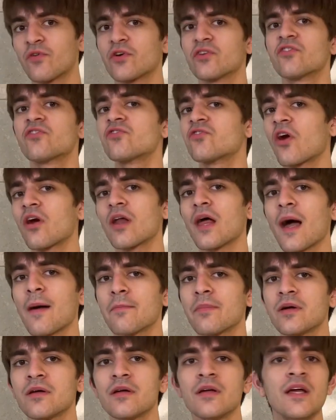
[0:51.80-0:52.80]
for it to start
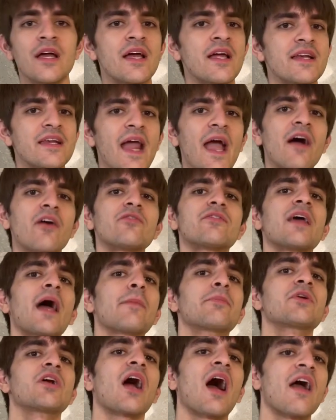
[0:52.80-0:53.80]
up. Now
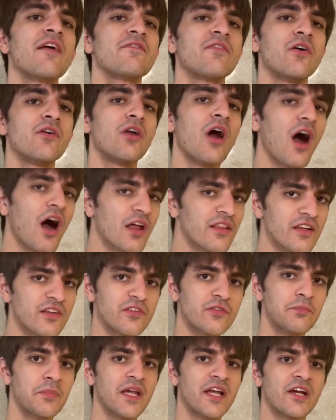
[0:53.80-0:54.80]
tap your iPhone on the
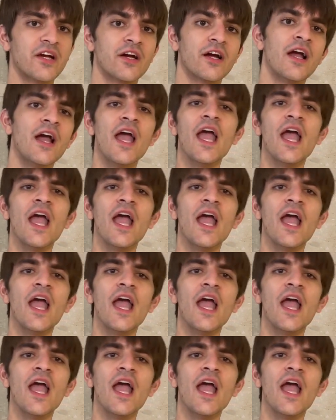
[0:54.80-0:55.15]
speaker